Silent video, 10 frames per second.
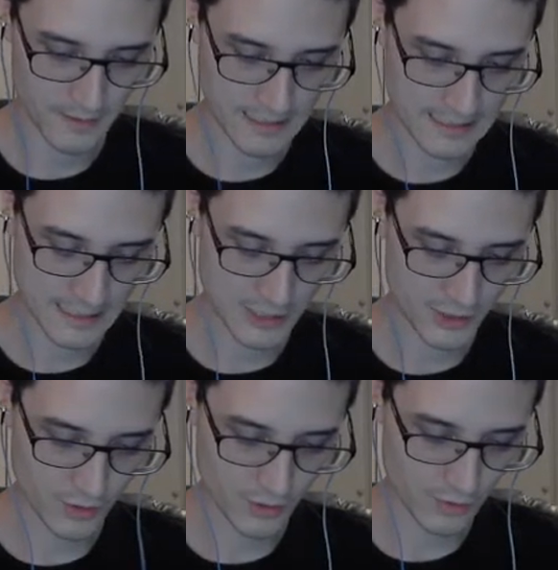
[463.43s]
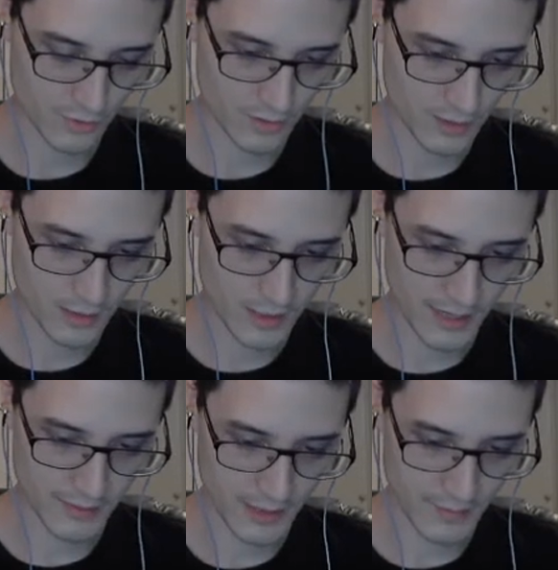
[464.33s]
So
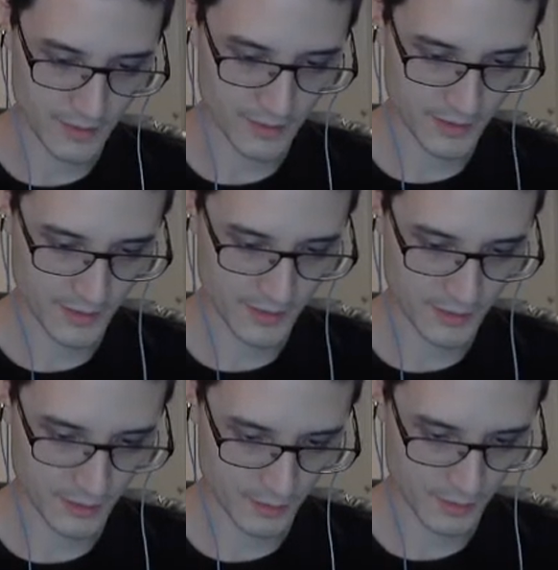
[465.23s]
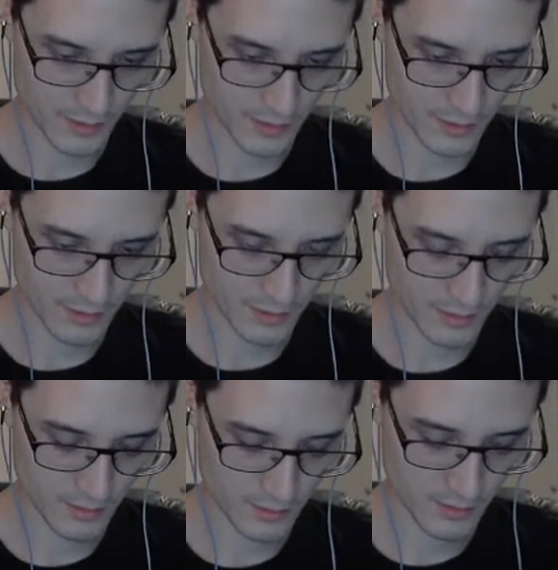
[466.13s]
I think I'm just gonna start
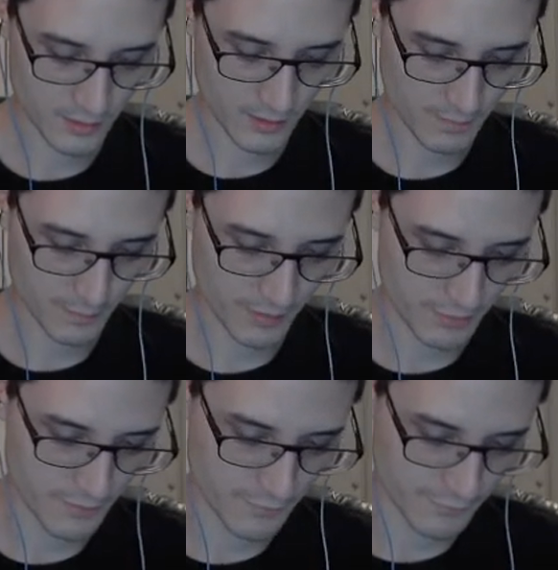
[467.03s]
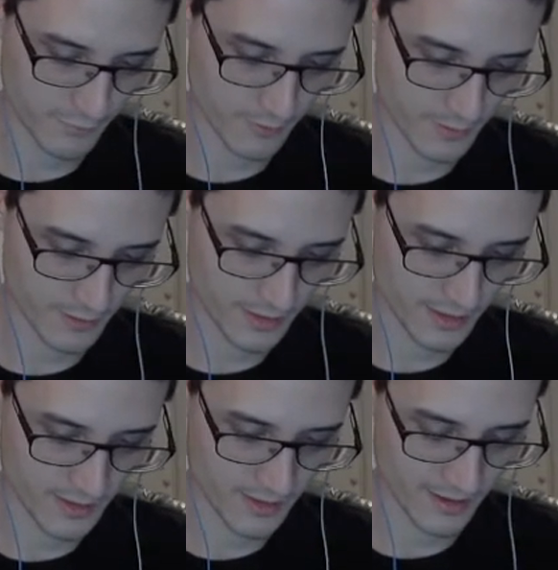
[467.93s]
by moving forward
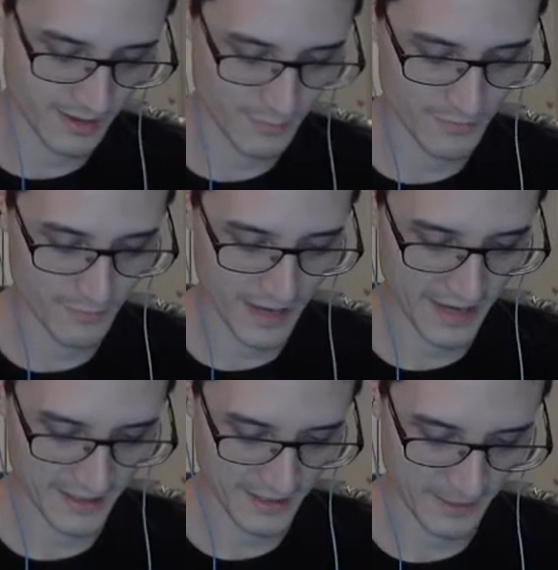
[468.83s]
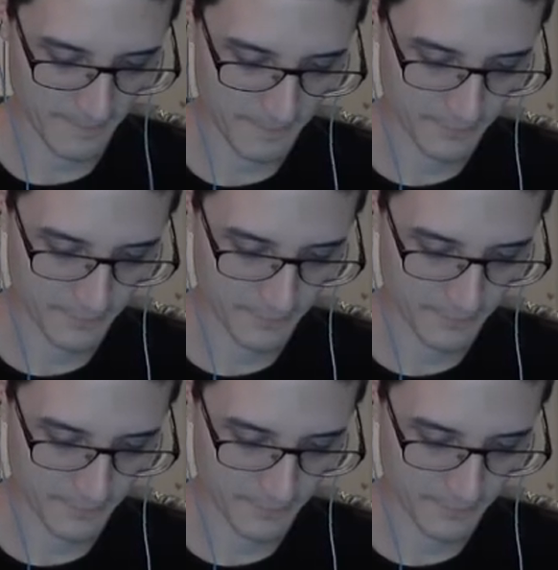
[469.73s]
and moving back again.